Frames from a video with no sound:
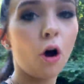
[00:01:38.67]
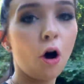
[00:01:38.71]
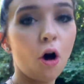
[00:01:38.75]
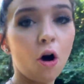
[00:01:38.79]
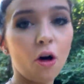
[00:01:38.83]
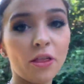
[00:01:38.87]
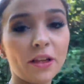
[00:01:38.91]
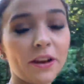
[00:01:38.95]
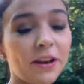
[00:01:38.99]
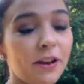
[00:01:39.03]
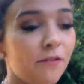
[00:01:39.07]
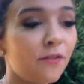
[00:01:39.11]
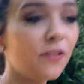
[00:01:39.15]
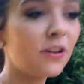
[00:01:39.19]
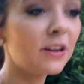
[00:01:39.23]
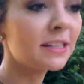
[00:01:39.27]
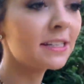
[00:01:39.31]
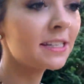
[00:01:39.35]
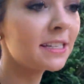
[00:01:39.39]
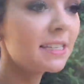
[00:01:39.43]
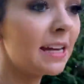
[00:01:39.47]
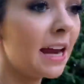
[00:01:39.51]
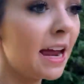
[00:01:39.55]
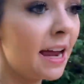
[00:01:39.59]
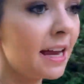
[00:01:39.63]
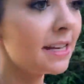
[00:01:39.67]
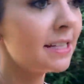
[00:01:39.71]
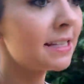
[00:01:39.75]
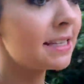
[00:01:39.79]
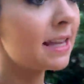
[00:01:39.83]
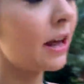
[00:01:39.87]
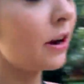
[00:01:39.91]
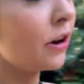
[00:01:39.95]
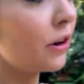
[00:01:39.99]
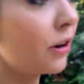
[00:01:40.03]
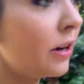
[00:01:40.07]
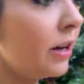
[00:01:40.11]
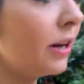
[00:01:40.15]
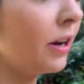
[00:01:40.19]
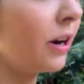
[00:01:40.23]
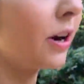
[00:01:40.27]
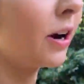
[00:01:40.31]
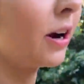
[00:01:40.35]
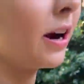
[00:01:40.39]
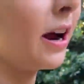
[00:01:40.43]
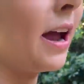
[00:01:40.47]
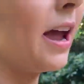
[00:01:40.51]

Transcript: all the different snakes that are here,